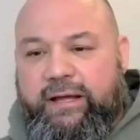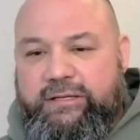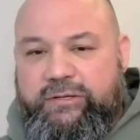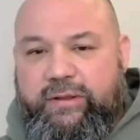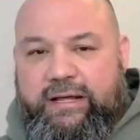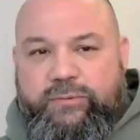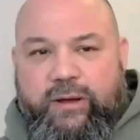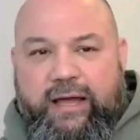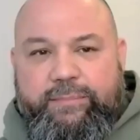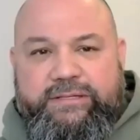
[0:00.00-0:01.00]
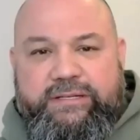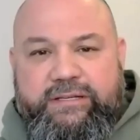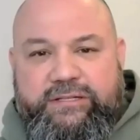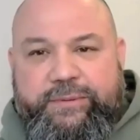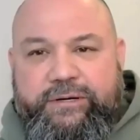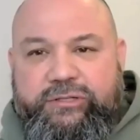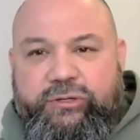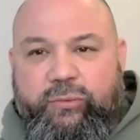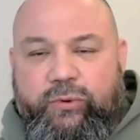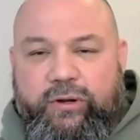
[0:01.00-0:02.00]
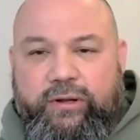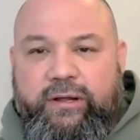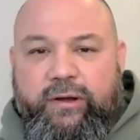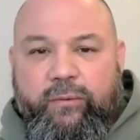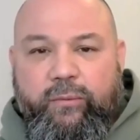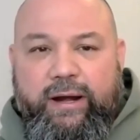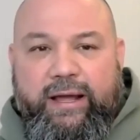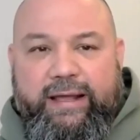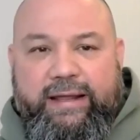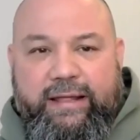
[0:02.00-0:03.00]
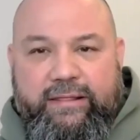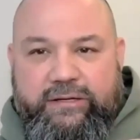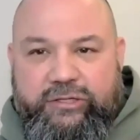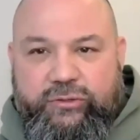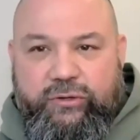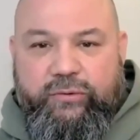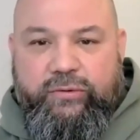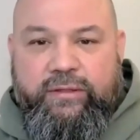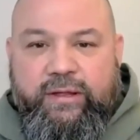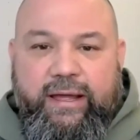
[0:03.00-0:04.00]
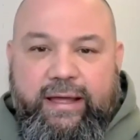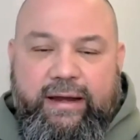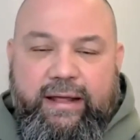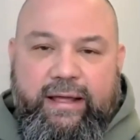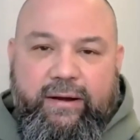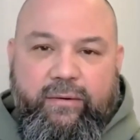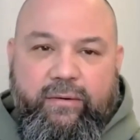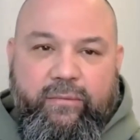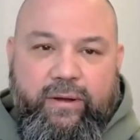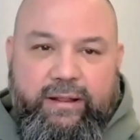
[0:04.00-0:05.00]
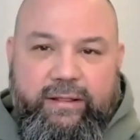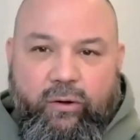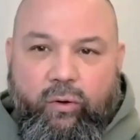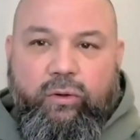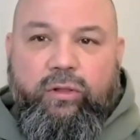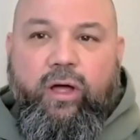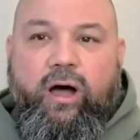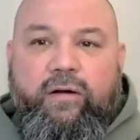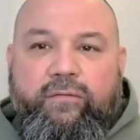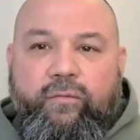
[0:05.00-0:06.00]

And so that's what happens in the spiritual world when I get the truth and and and the whole law